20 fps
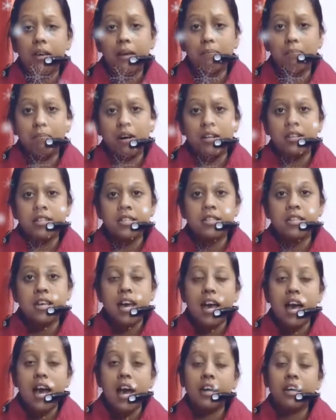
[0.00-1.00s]

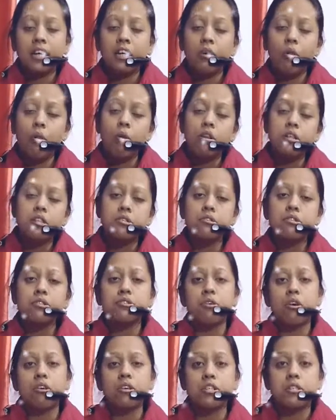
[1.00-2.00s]
and he also
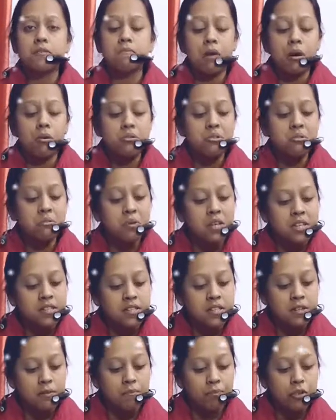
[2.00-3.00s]
talks about
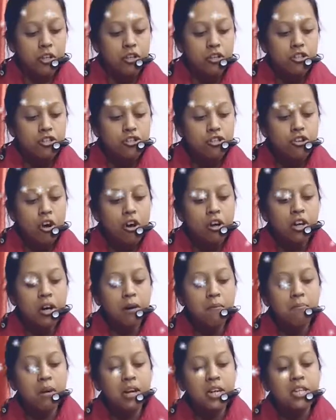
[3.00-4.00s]
reason. Shaw
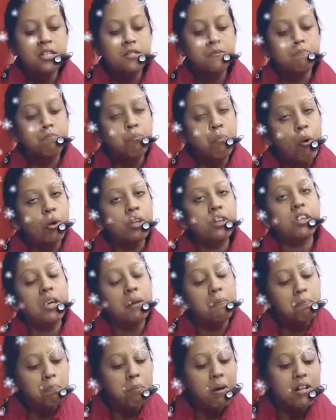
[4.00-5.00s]
combines both
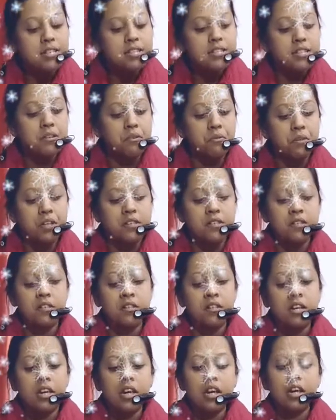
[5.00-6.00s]
impulse and
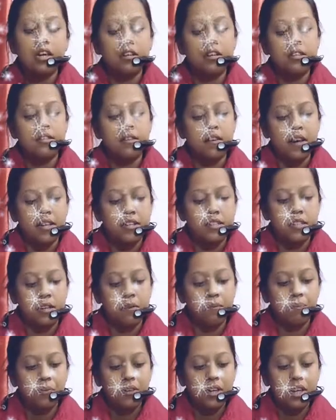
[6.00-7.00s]
reason in his
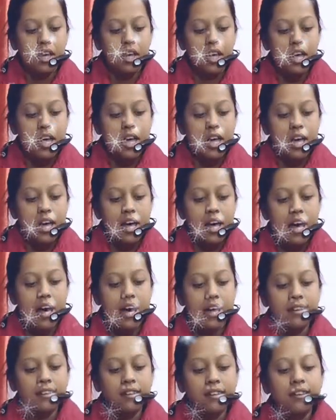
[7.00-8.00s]
writing,
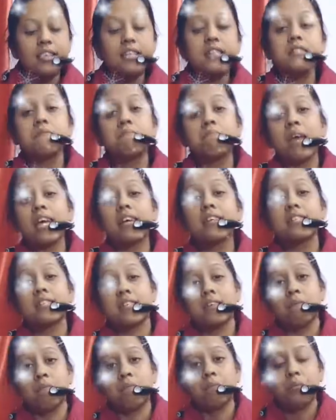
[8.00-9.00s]
and this makes
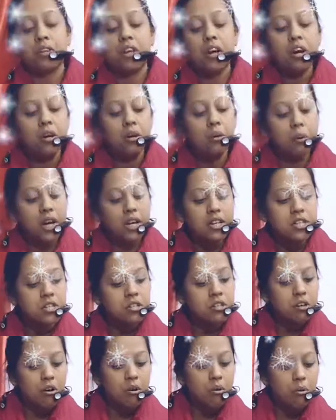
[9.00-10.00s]
him a
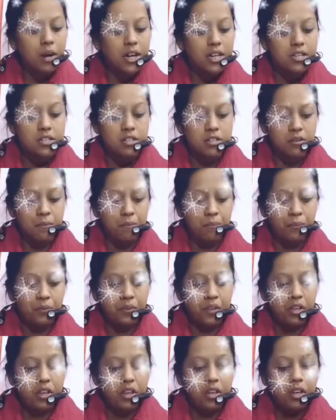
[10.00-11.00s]
great writer.
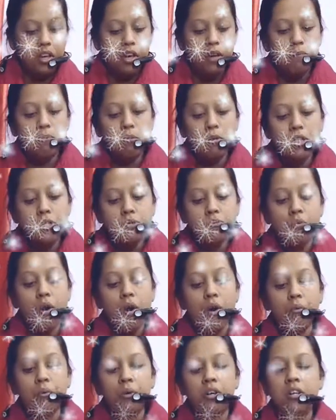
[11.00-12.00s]
He puts
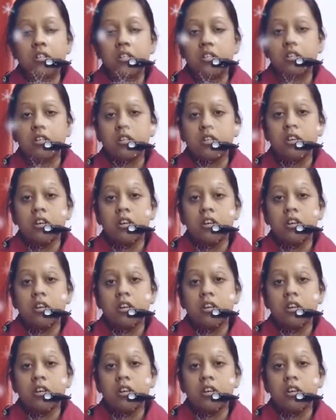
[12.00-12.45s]
forward